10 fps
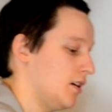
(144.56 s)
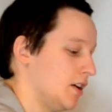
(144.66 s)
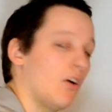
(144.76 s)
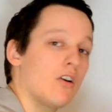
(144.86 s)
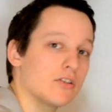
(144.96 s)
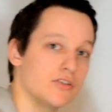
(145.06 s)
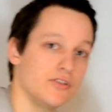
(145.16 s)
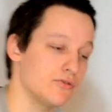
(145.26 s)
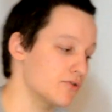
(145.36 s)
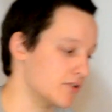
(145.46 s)
In order to
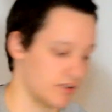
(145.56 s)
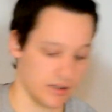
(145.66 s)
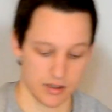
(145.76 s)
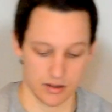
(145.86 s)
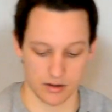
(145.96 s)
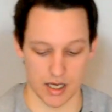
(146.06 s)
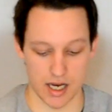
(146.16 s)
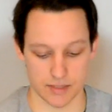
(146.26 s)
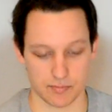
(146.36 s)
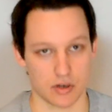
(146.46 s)
use the
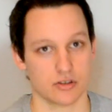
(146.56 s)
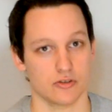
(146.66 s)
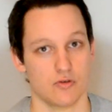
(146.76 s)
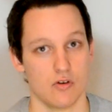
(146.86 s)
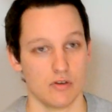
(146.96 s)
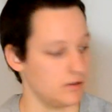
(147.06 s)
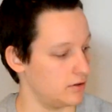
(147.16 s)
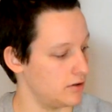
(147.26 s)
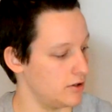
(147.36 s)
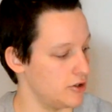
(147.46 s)
Xbox controller,
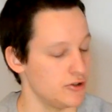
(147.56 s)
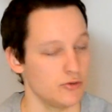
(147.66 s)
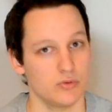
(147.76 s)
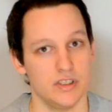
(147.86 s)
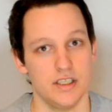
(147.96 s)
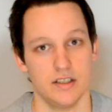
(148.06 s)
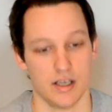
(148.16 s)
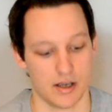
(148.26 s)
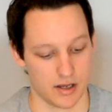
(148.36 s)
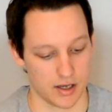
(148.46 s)
you will need
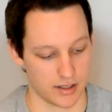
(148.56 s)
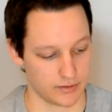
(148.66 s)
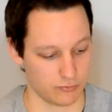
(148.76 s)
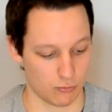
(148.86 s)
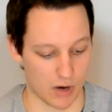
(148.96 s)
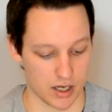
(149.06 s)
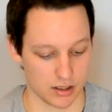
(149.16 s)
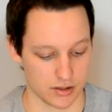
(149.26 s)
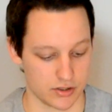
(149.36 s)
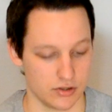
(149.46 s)
a
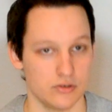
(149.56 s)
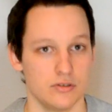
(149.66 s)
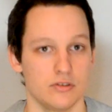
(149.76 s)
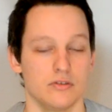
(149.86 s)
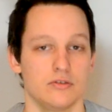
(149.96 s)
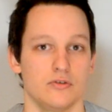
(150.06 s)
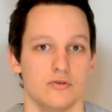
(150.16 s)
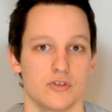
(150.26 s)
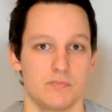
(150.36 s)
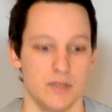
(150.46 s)
wireless
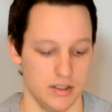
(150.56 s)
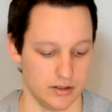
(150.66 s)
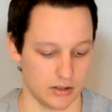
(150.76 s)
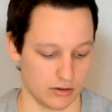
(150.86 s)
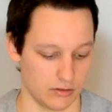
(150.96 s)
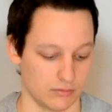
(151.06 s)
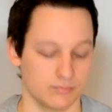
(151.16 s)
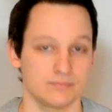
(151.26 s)
USB dongle.